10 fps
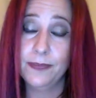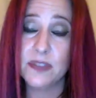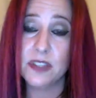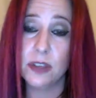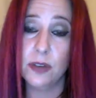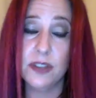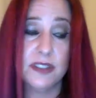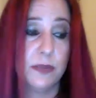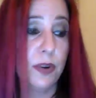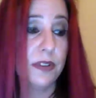So it's
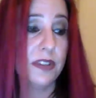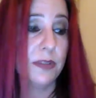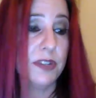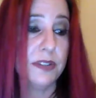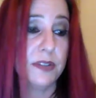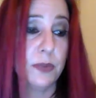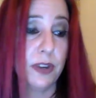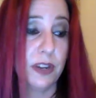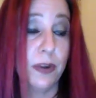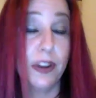important that we do this
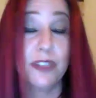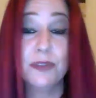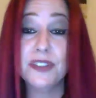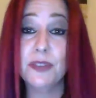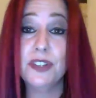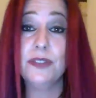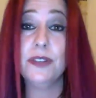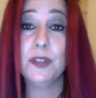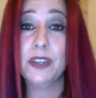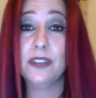work, and part of the reason we do it
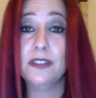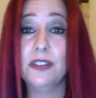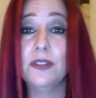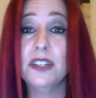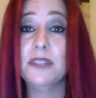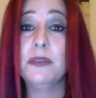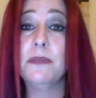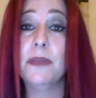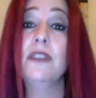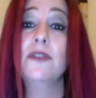is because you need to be
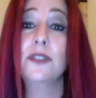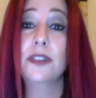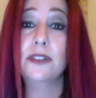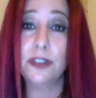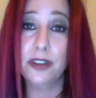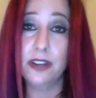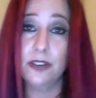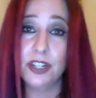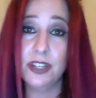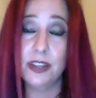mindful of your
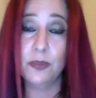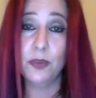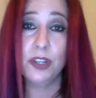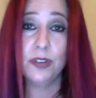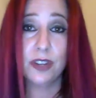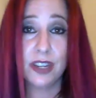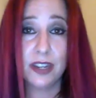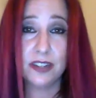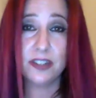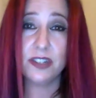energy. And when you're
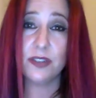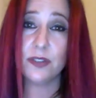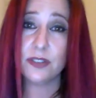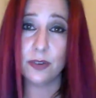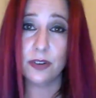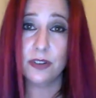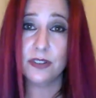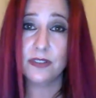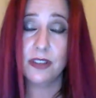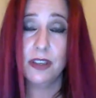connected to your
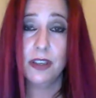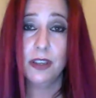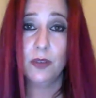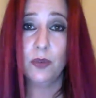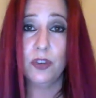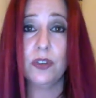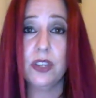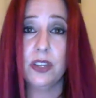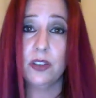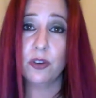source, when you're
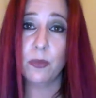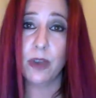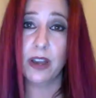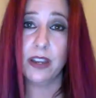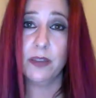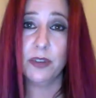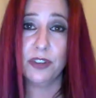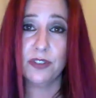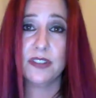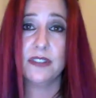in your body, when you're
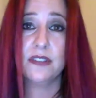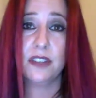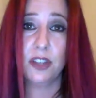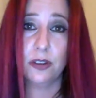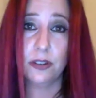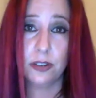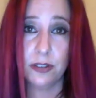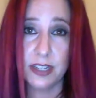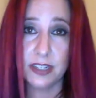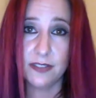sensing your own
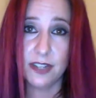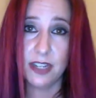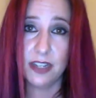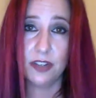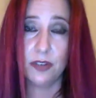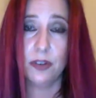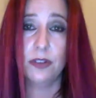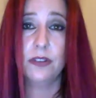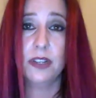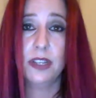creativity and your
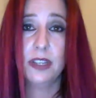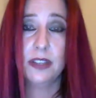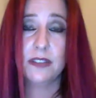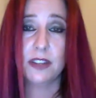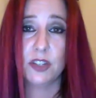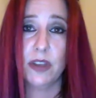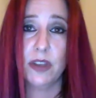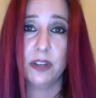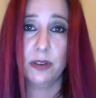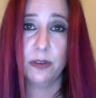own
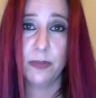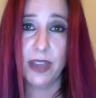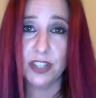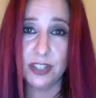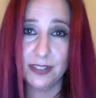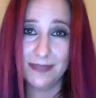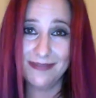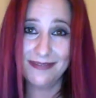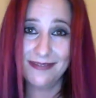sexuality, your own passion,